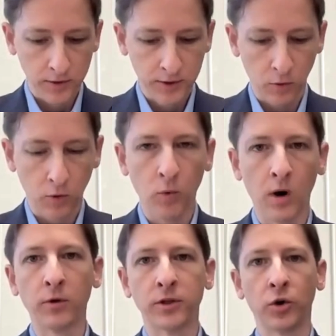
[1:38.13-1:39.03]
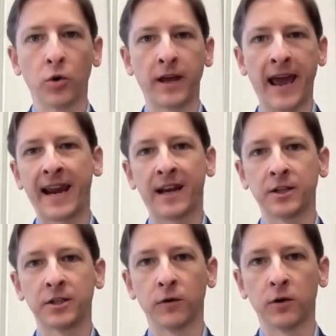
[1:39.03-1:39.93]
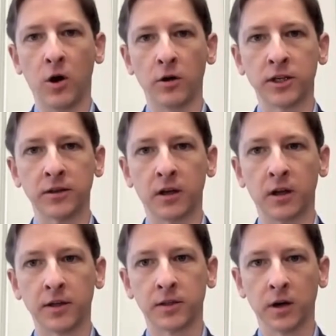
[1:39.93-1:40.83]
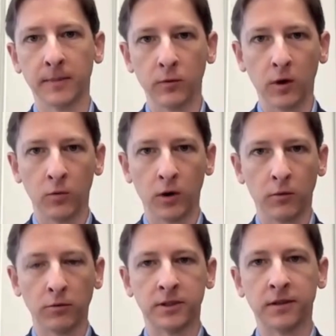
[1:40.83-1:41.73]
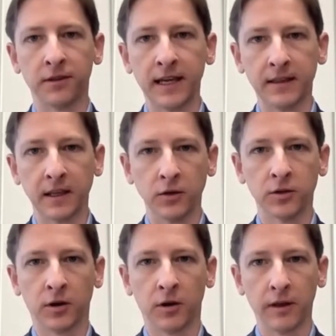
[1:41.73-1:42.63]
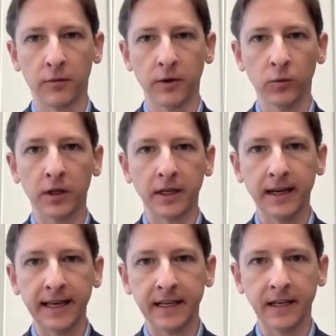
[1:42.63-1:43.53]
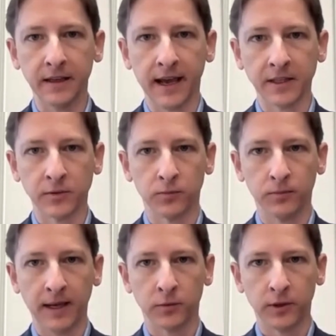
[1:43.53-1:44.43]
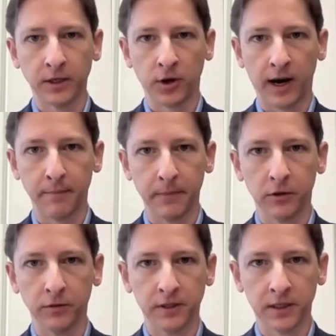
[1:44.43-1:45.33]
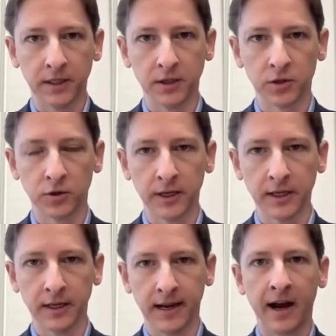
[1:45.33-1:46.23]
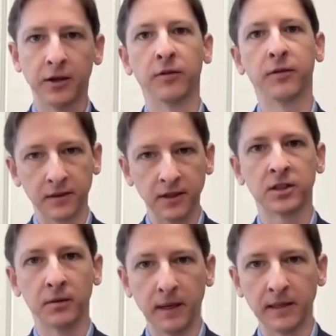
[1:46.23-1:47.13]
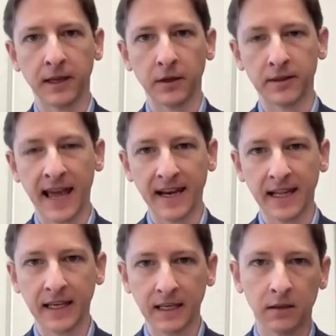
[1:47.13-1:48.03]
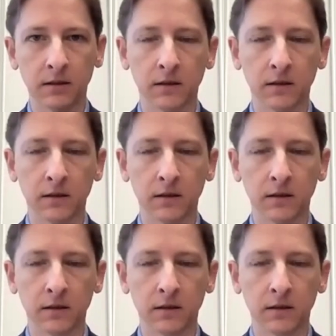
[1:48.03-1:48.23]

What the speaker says: So, what was your catalyst for launching the cluster? I mean, what was the thing that you saw that we really needed as we try to build this industry, and how do you think this can meet that need?